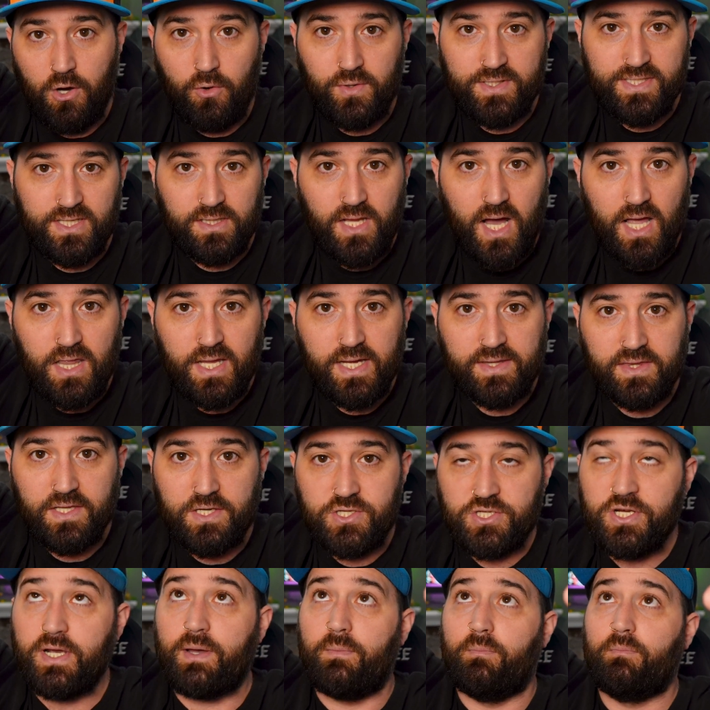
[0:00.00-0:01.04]
know, it's a lot like the
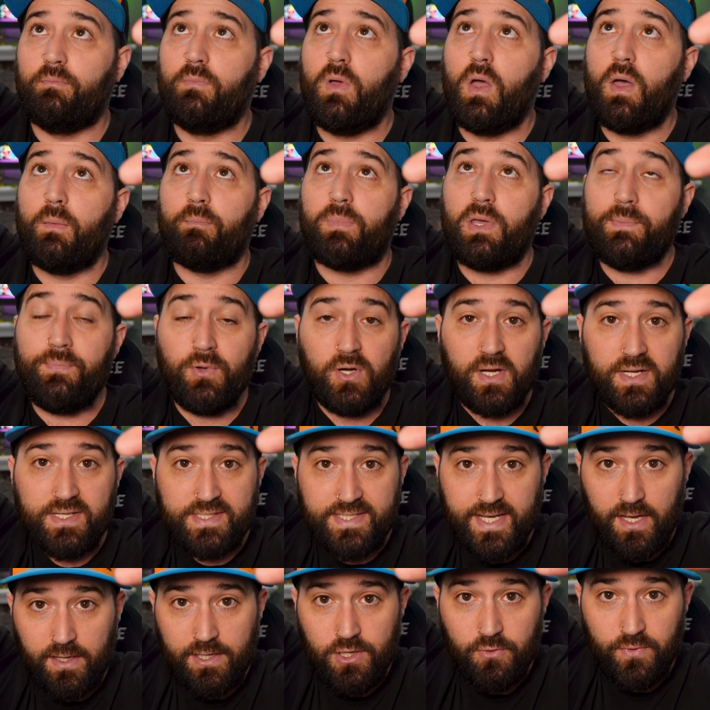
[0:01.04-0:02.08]
gym. People can
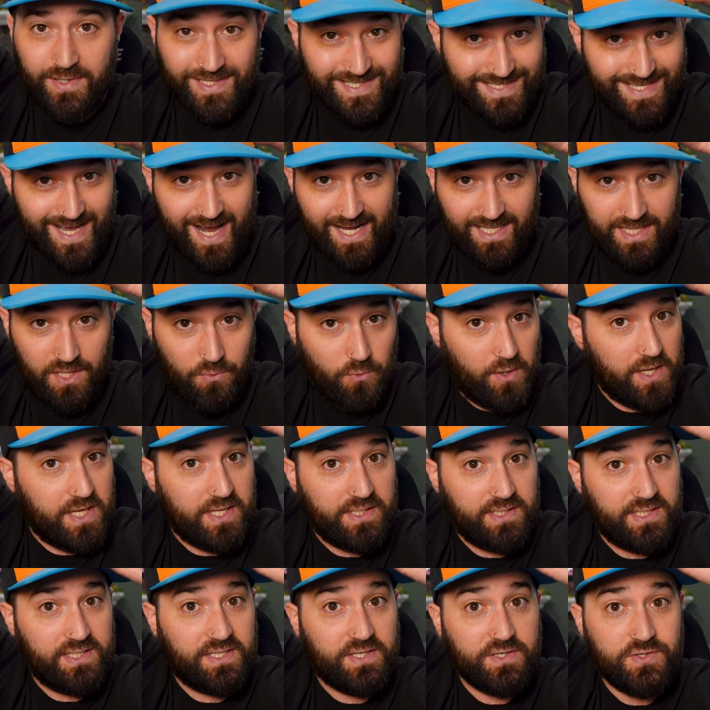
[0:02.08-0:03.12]
tell you exactly what you
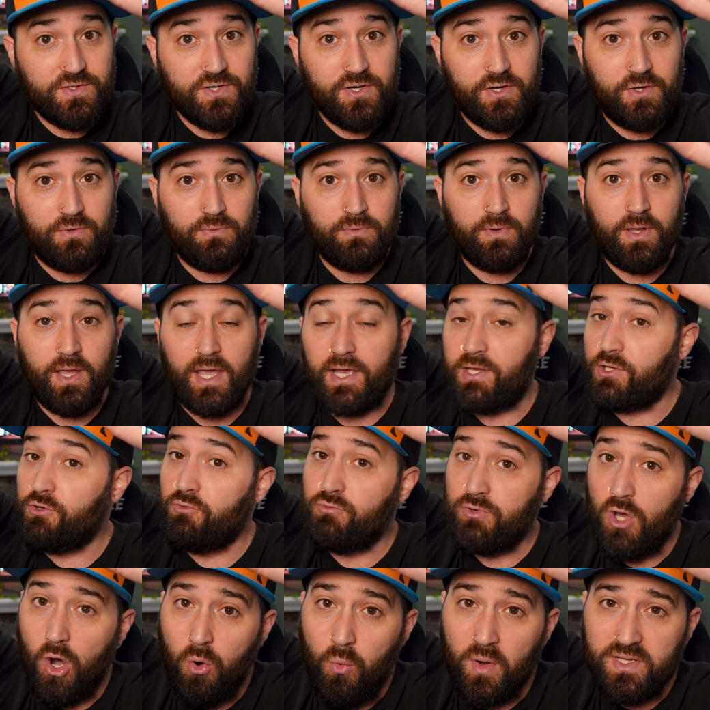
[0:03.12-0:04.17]
need to do and you
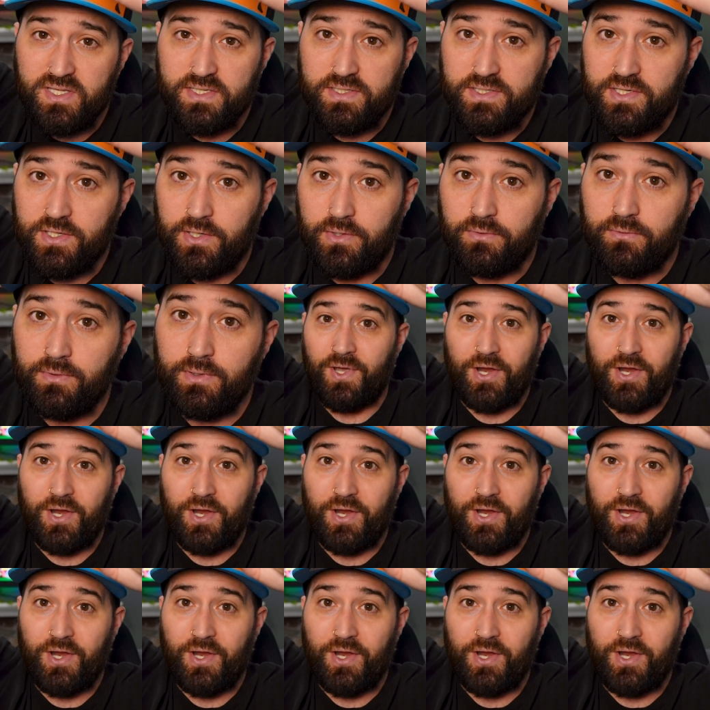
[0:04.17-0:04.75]
know what to do,